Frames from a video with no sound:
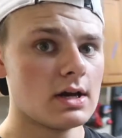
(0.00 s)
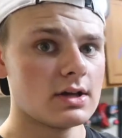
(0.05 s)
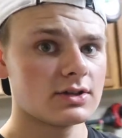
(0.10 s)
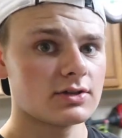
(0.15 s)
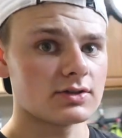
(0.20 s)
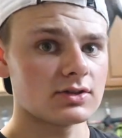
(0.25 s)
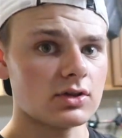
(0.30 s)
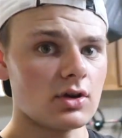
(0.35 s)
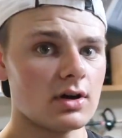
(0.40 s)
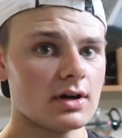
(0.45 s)

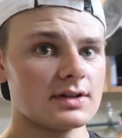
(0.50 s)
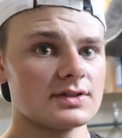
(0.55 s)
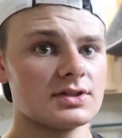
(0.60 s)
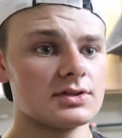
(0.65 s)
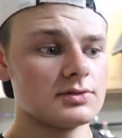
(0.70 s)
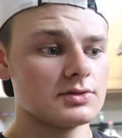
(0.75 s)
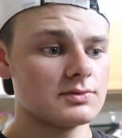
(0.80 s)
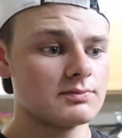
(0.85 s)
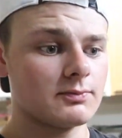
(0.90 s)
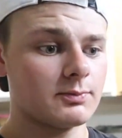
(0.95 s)
So as long as
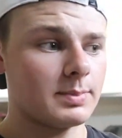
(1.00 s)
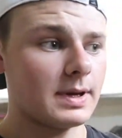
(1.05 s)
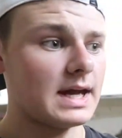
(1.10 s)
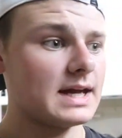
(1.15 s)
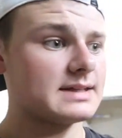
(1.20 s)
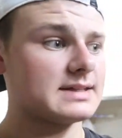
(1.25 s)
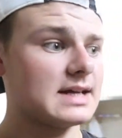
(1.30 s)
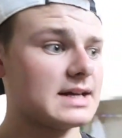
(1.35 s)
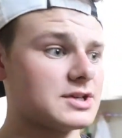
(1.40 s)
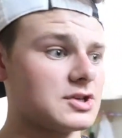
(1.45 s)
you
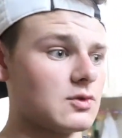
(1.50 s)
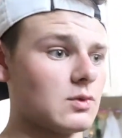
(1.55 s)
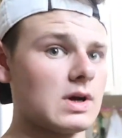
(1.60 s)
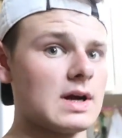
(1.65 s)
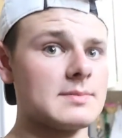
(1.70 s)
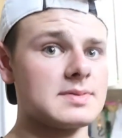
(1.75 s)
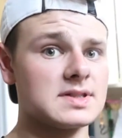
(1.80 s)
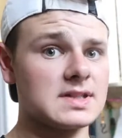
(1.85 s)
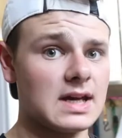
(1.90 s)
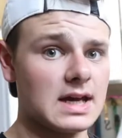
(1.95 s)
pay attention to what
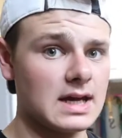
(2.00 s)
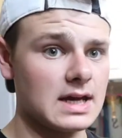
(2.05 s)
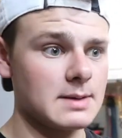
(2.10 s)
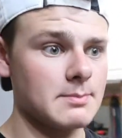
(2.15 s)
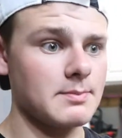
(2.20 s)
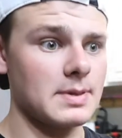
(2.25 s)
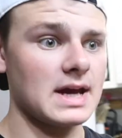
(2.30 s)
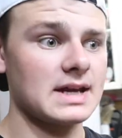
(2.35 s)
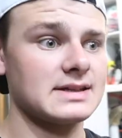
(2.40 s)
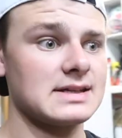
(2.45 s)
I'm
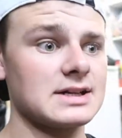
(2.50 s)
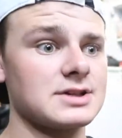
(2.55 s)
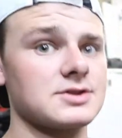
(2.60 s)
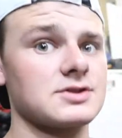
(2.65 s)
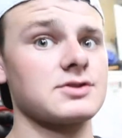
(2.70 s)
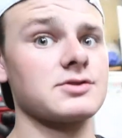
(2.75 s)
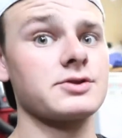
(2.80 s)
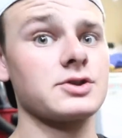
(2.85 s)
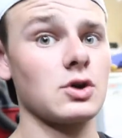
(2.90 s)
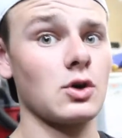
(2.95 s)
saying, pay
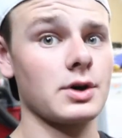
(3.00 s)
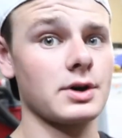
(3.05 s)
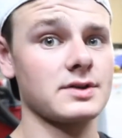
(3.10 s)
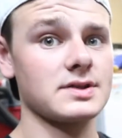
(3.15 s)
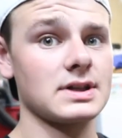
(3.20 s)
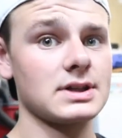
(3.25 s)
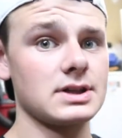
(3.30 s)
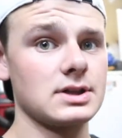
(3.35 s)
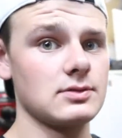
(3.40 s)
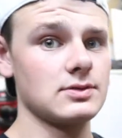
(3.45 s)
attention to
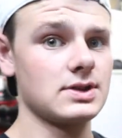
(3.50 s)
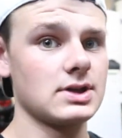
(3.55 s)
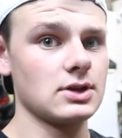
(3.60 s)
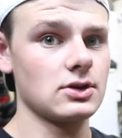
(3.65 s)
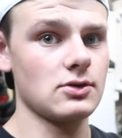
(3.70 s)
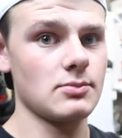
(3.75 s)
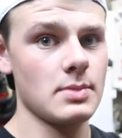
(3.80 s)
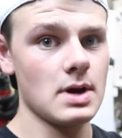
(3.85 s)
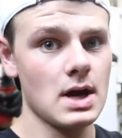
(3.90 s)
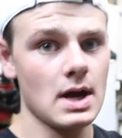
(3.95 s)
tutorials on
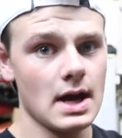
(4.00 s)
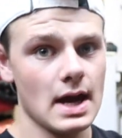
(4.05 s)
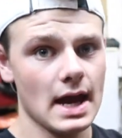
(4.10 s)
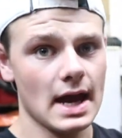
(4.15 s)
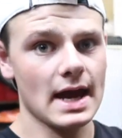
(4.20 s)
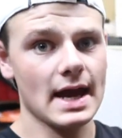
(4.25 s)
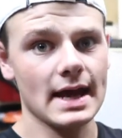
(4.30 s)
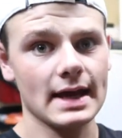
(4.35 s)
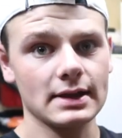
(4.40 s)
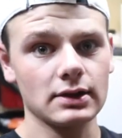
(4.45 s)
YouTube
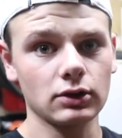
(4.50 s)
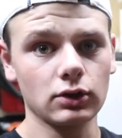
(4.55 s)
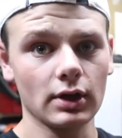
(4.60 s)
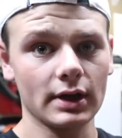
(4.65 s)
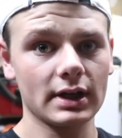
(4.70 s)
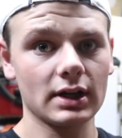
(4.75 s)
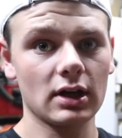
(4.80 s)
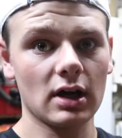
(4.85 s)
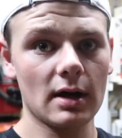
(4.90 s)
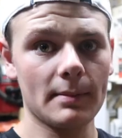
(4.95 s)
and
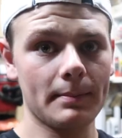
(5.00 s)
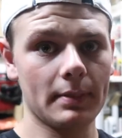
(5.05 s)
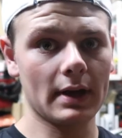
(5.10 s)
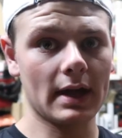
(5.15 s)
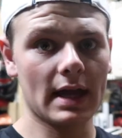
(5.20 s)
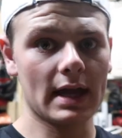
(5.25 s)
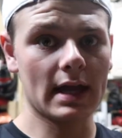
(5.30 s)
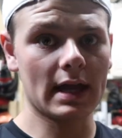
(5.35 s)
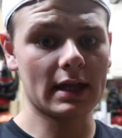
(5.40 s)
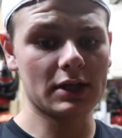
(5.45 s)
look it up
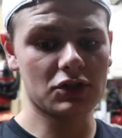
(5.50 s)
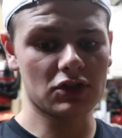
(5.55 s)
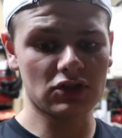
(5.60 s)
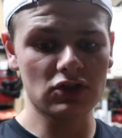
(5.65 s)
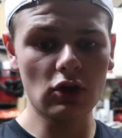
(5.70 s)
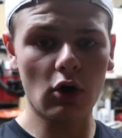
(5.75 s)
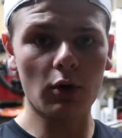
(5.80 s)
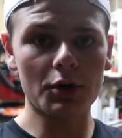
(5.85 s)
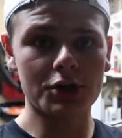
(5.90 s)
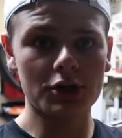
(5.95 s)
and just
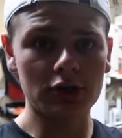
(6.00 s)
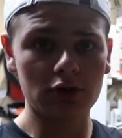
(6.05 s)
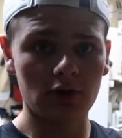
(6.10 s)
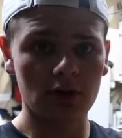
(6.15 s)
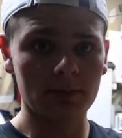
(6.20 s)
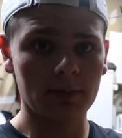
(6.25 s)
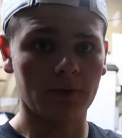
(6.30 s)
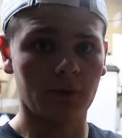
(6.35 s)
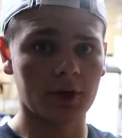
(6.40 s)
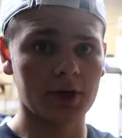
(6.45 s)
know what you're
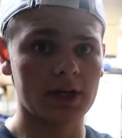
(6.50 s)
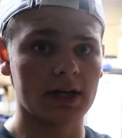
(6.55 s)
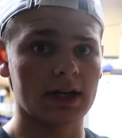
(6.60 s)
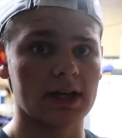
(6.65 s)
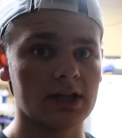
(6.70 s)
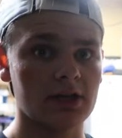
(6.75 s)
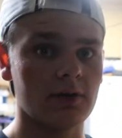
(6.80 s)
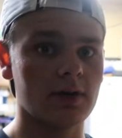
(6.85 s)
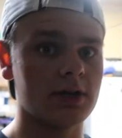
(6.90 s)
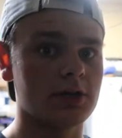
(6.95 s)
doing before you get
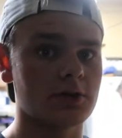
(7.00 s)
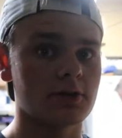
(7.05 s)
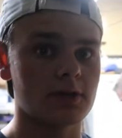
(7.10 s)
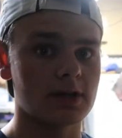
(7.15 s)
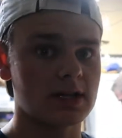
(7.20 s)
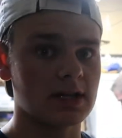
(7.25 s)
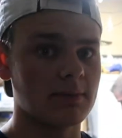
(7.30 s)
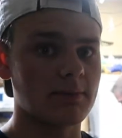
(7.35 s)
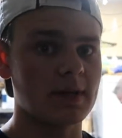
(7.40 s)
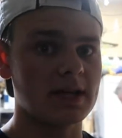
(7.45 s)
into it, you're
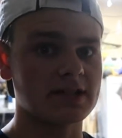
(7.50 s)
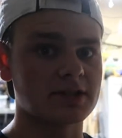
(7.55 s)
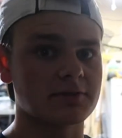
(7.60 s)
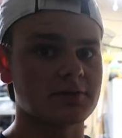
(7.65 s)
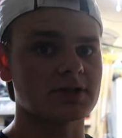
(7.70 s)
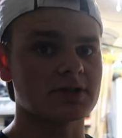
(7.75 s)
gonna get amazing